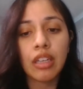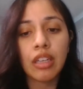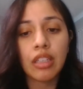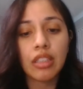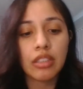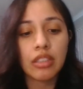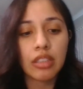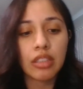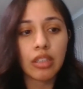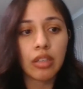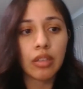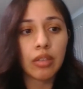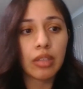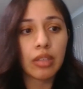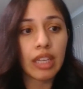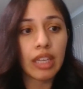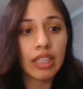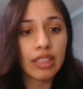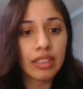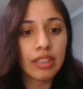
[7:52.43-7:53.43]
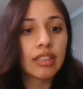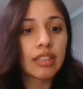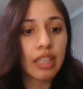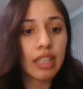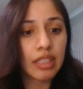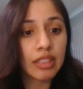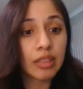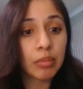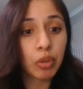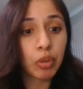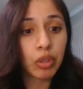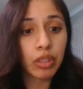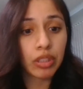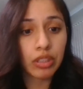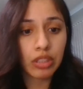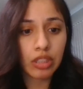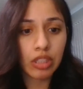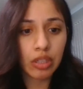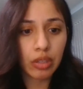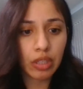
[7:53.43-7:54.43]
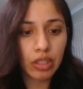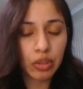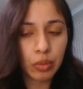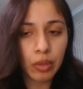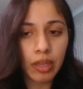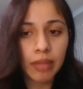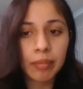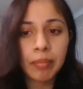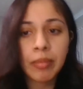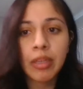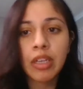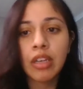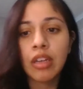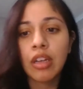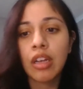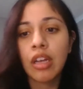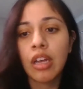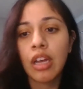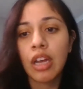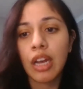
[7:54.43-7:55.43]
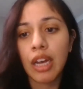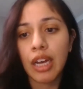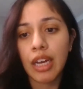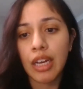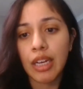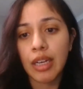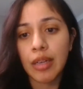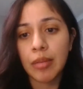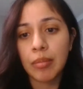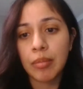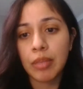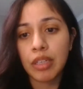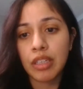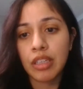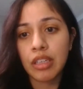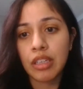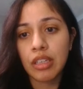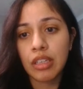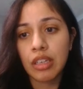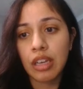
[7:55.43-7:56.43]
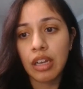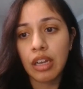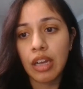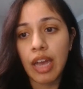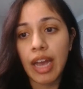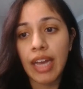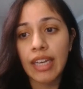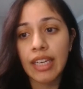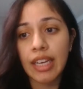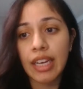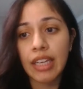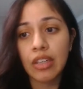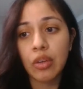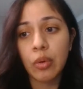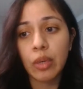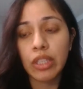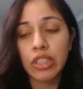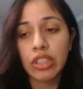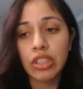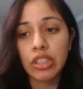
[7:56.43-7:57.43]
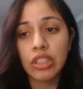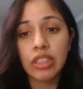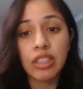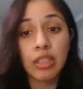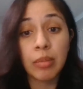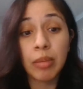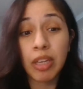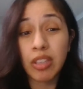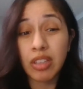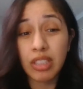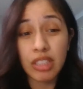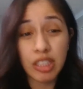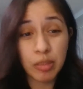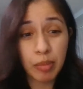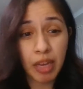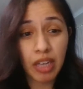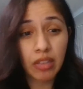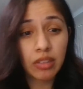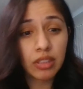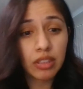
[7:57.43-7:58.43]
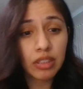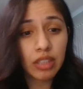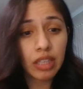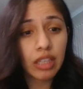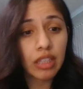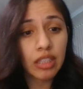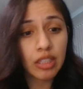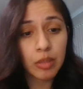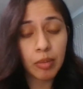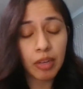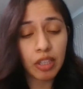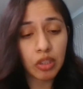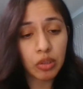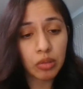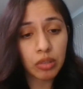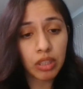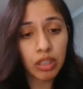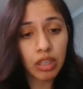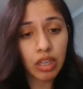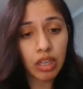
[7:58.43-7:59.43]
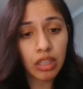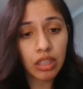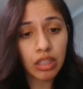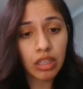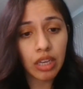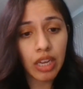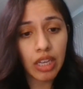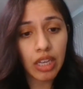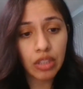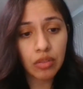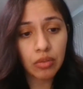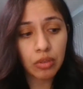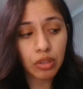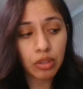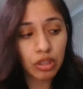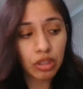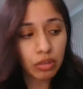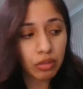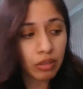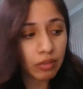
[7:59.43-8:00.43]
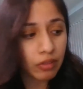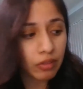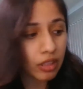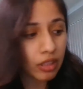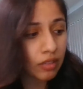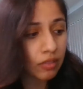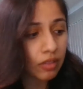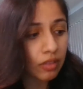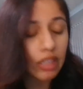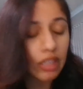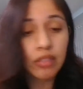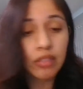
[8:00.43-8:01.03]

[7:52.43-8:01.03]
So that's important to note as well. I get questions about the spouse. Can the spouse work on an H4 derivative? And